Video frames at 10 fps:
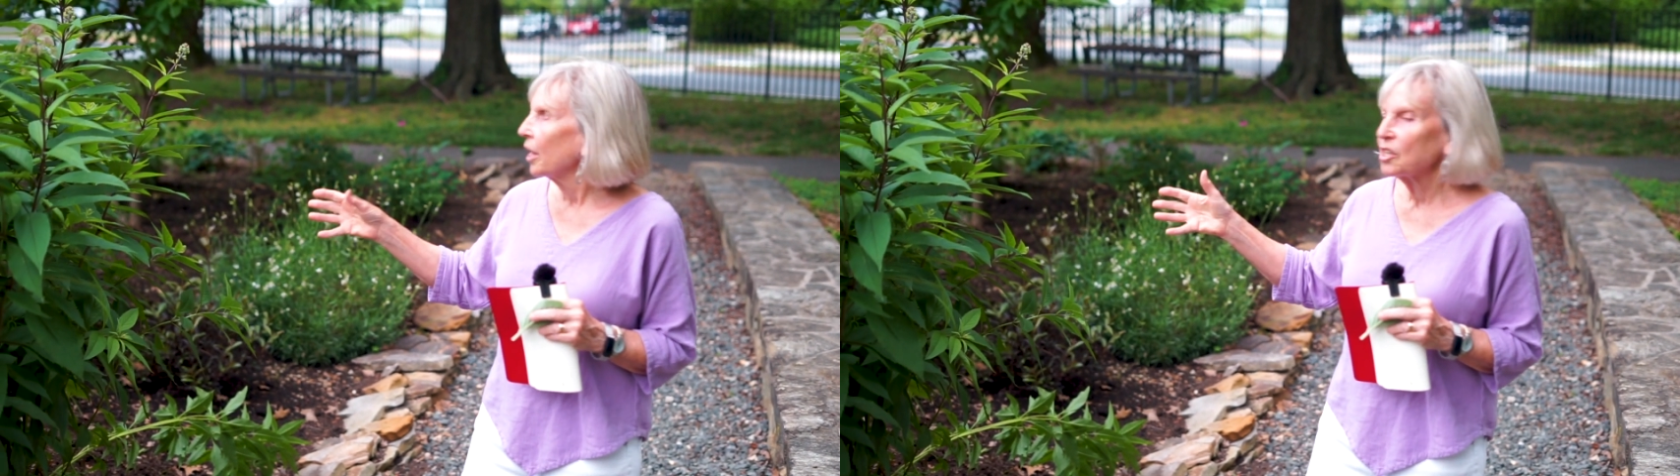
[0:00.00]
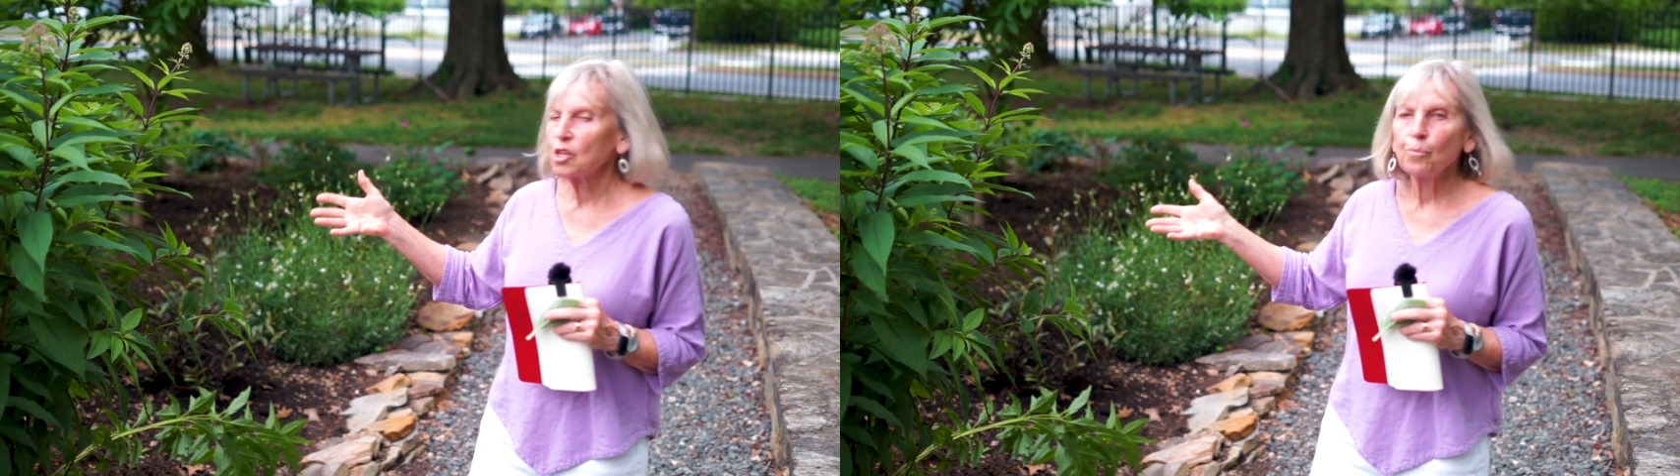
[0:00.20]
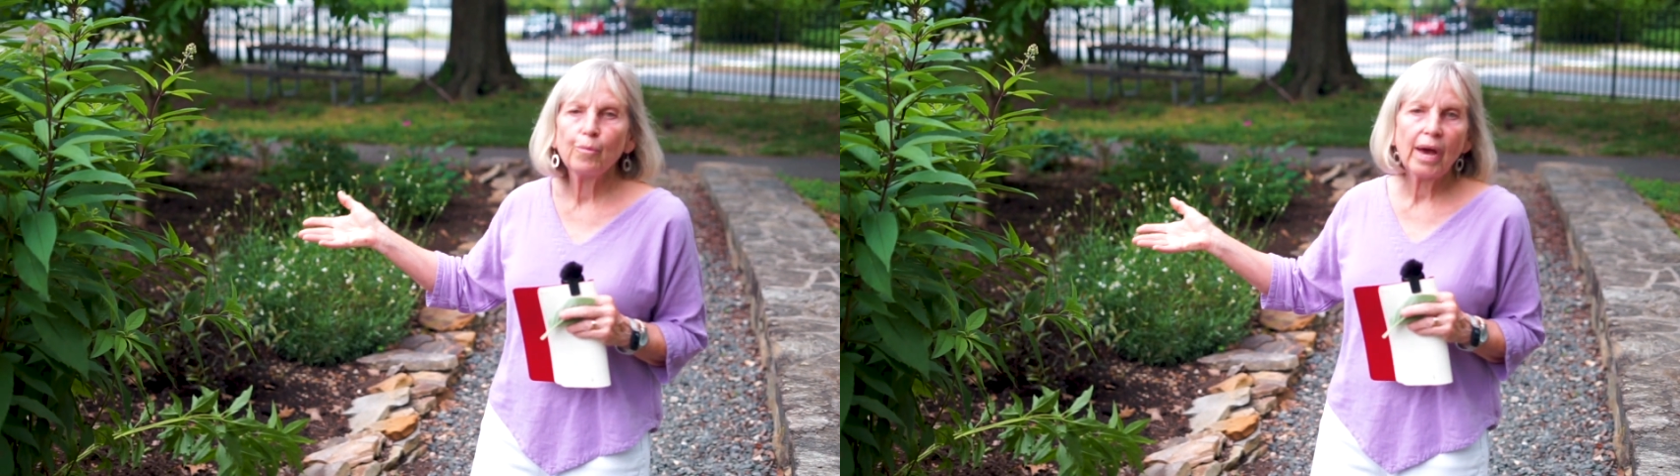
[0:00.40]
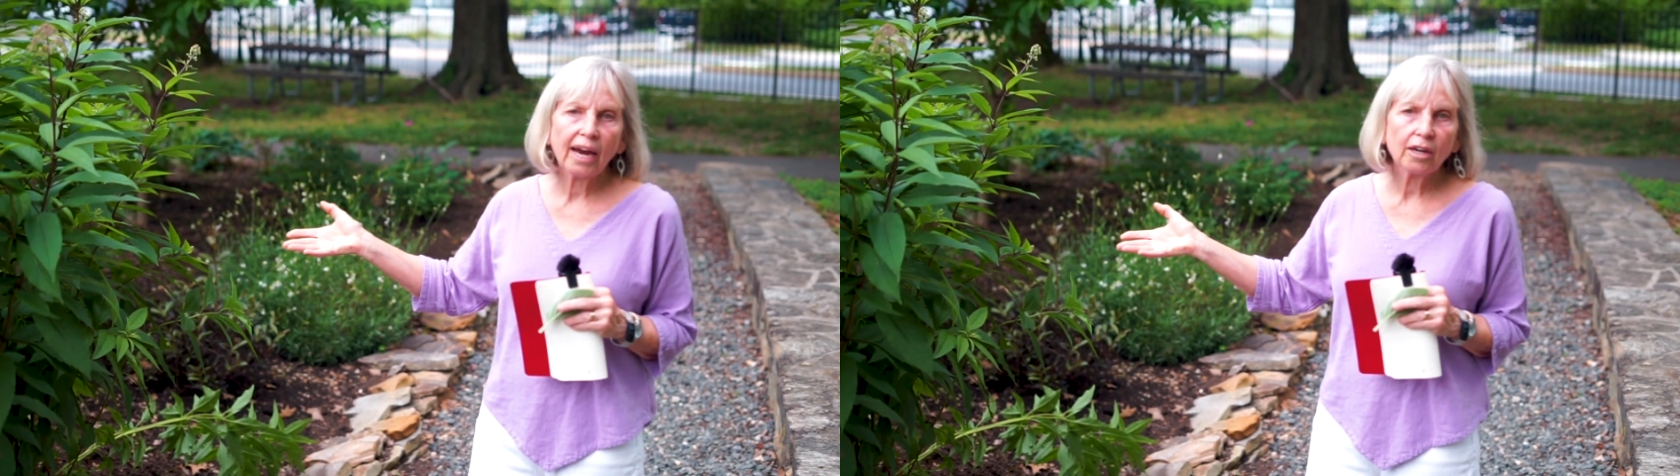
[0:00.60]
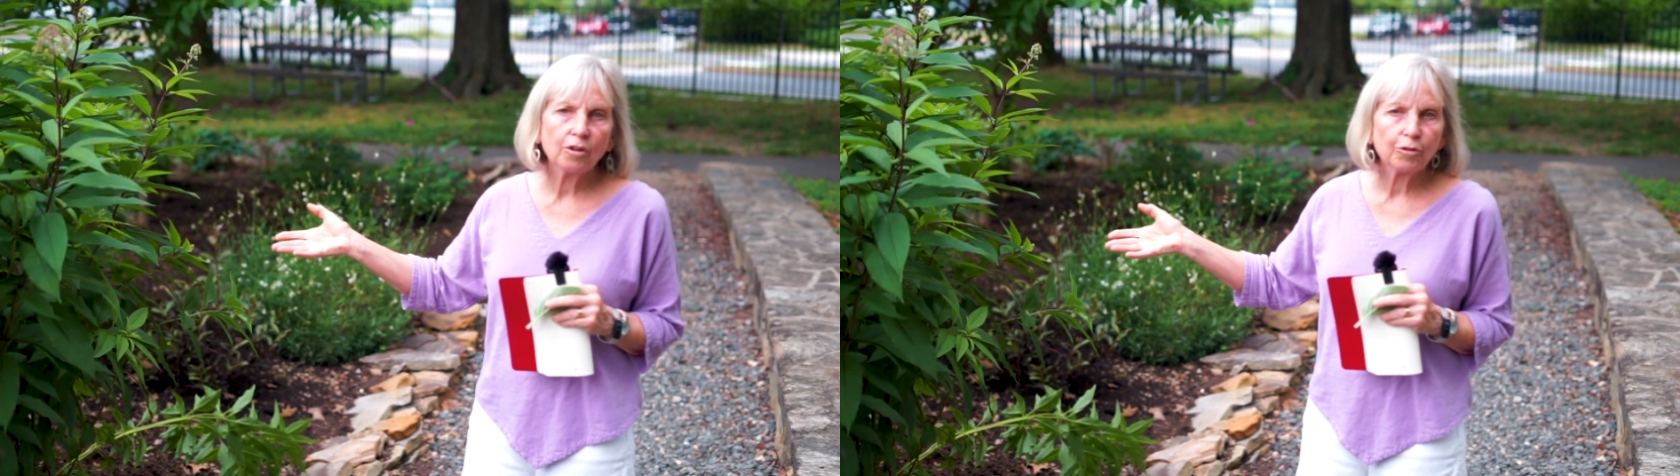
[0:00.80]
It's a
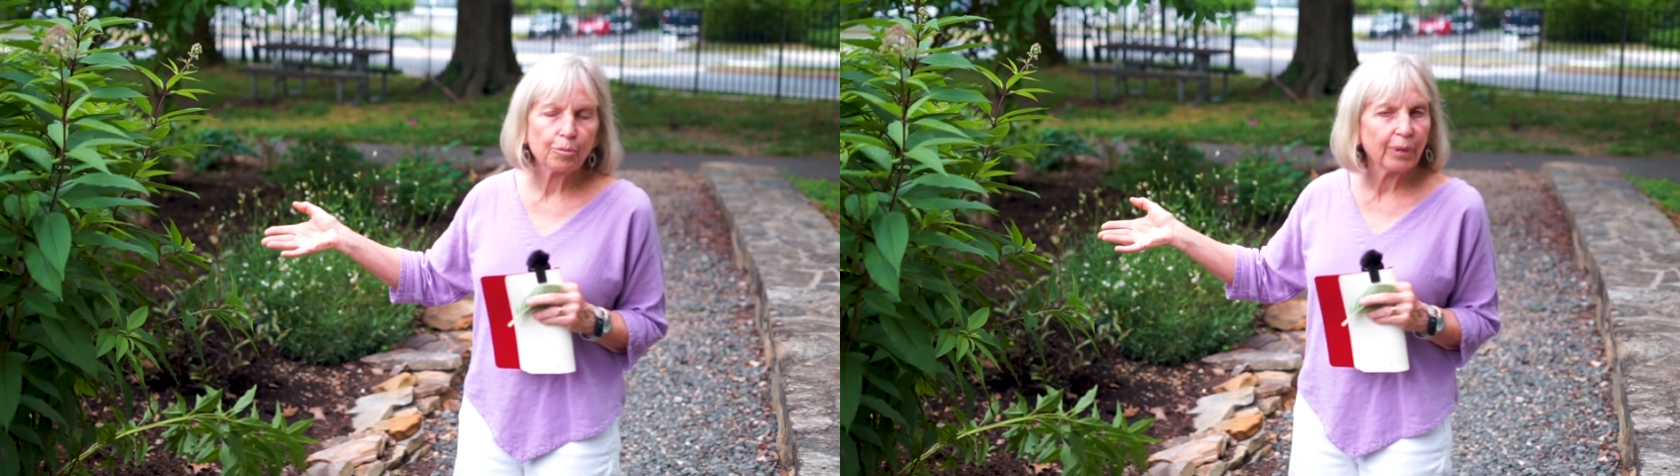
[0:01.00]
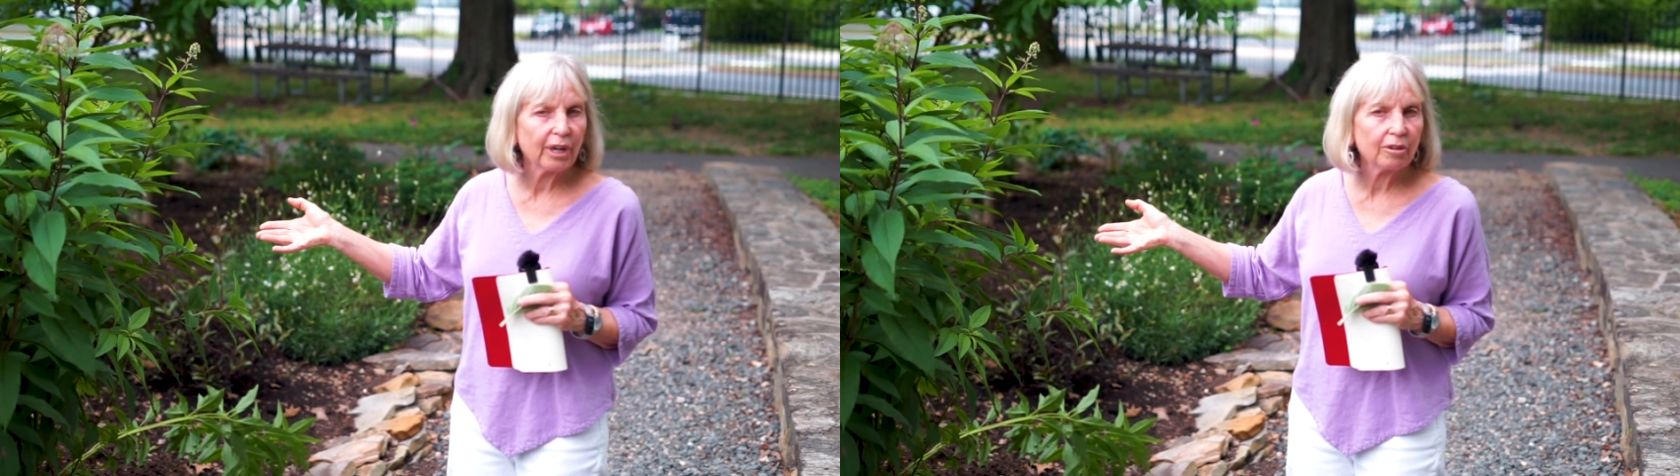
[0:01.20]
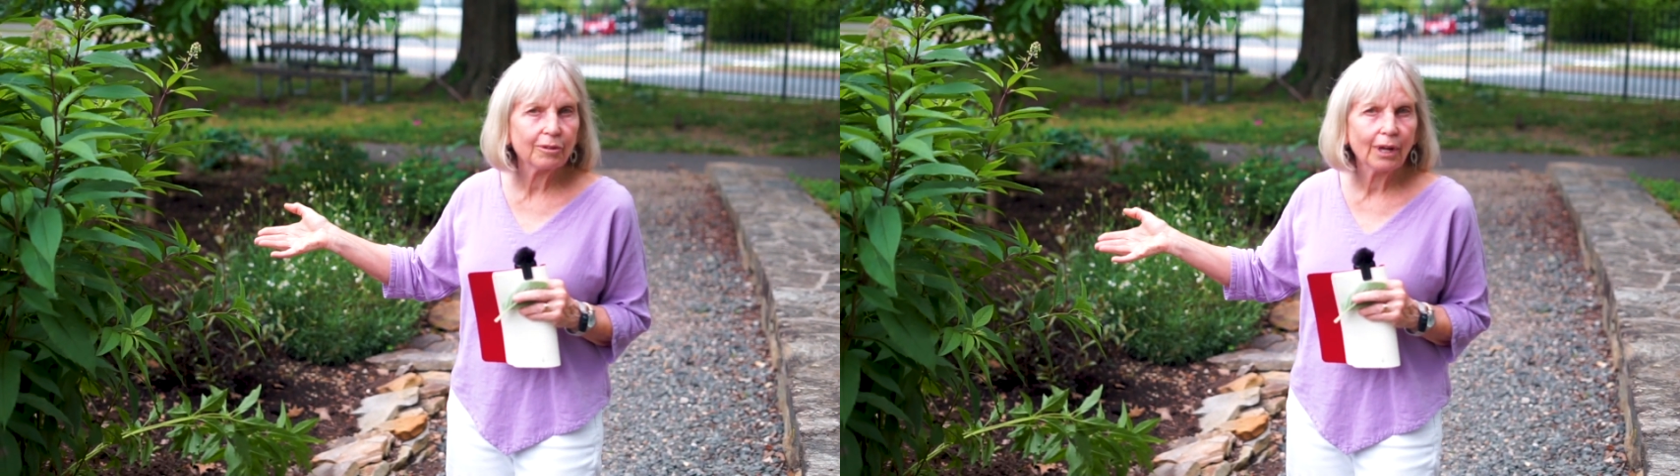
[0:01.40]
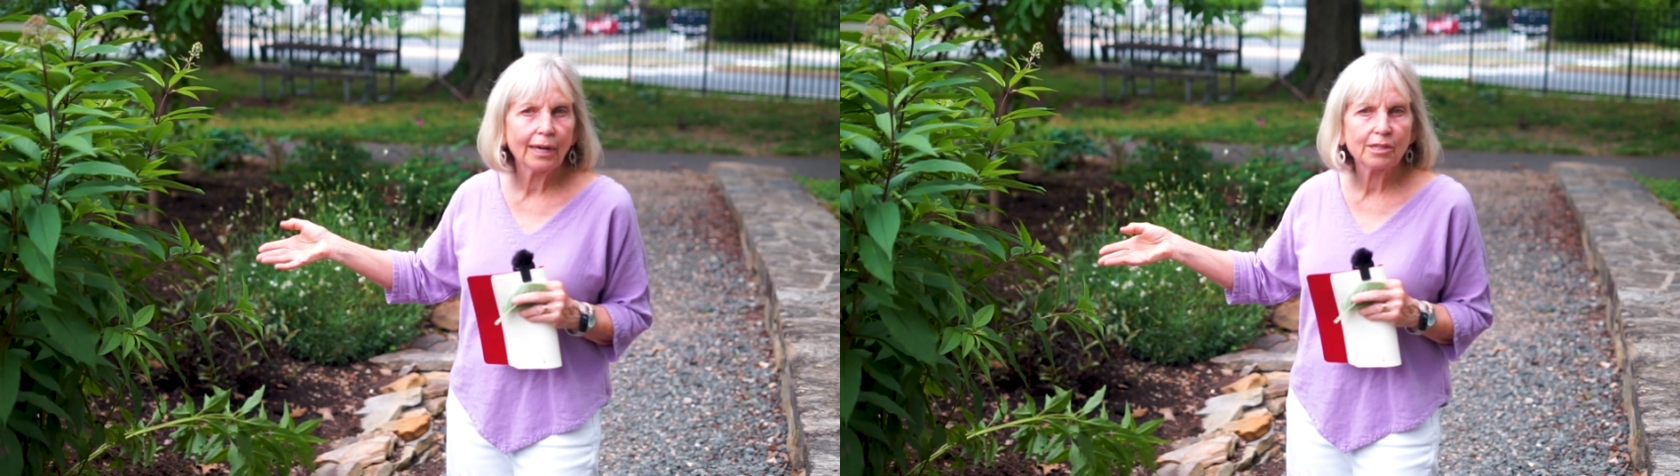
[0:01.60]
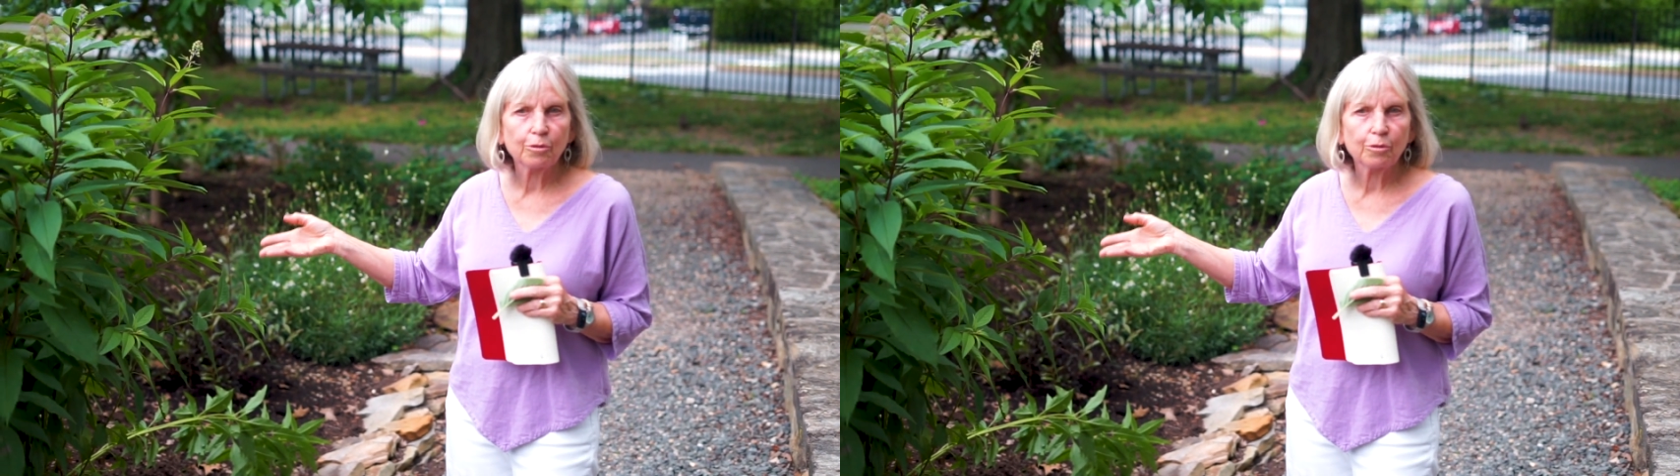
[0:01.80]
magnet for butterflies